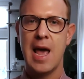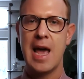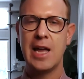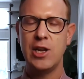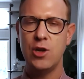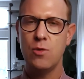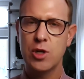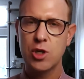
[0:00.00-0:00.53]

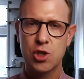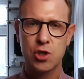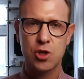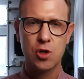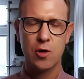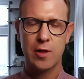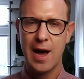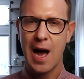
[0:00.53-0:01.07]
and you
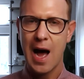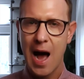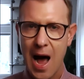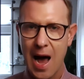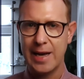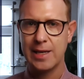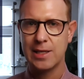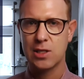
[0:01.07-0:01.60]
ensure the
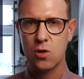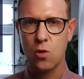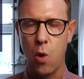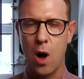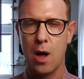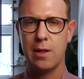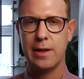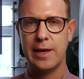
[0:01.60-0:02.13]
highest
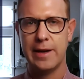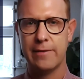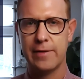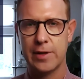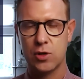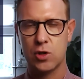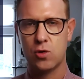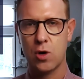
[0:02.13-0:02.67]
quality of
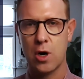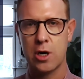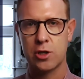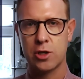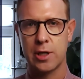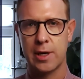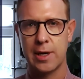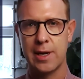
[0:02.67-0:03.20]

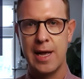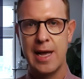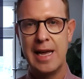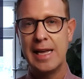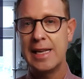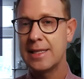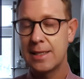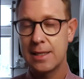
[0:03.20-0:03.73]
instruction
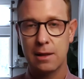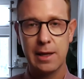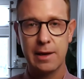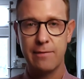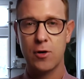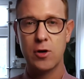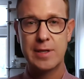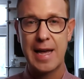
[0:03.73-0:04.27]
is
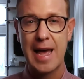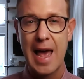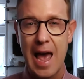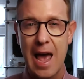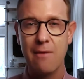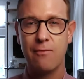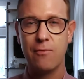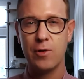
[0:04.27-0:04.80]
delivered to
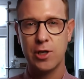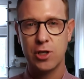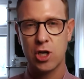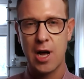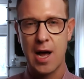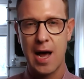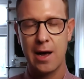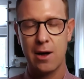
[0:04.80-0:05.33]
every
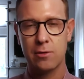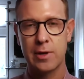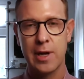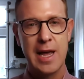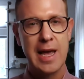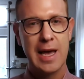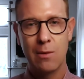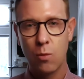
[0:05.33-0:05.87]
child
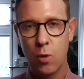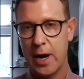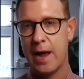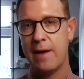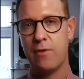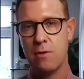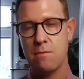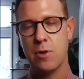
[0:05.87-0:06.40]
in
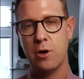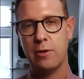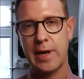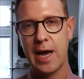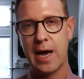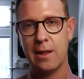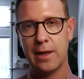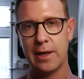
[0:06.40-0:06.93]
whatever
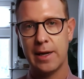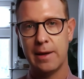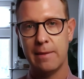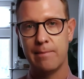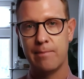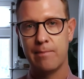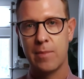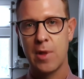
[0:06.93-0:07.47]
modality.
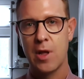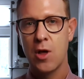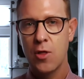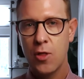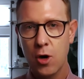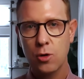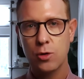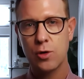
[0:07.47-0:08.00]

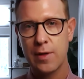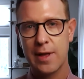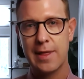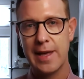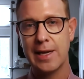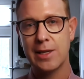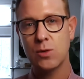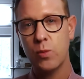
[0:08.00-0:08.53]
Those are the
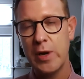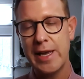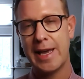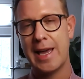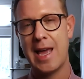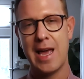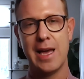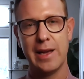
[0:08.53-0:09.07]
things we
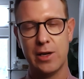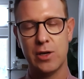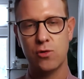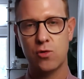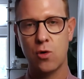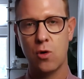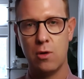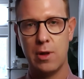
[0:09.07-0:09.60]
can
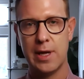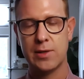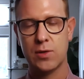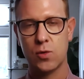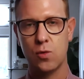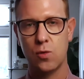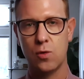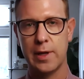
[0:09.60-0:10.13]
control as
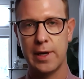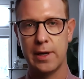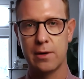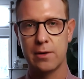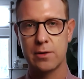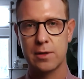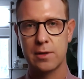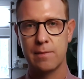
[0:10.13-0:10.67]
school
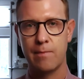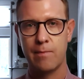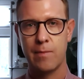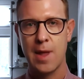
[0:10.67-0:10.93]
leaders.